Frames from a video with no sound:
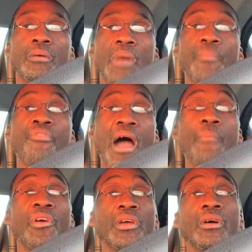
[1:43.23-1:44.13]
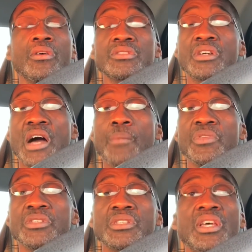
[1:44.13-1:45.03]
my primary goals
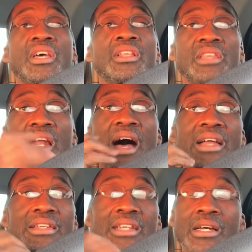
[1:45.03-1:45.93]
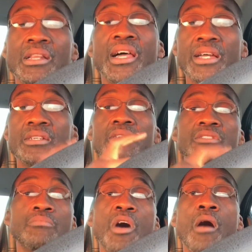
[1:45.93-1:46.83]
accomplished that I neglect
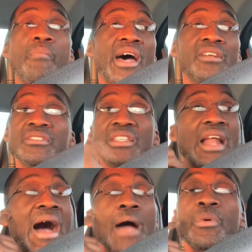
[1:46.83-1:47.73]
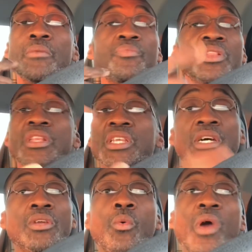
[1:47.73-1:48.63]
small matters that I'm completely
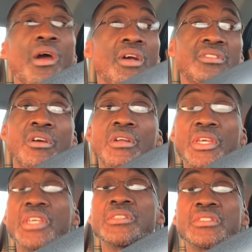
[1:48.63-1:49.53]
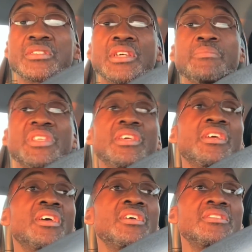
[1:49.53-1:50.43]
unaware are turning into
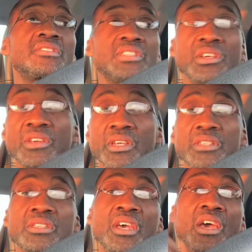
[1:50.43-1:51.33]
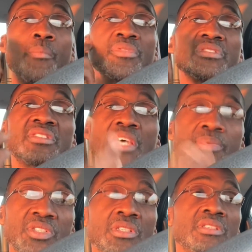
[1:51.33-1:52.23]
something serious. And
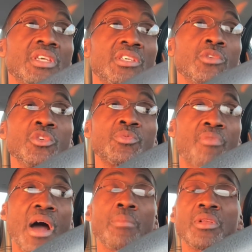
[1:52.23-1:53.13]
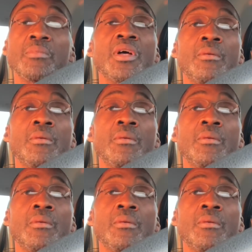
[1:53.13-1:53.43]
perception is a huge problem,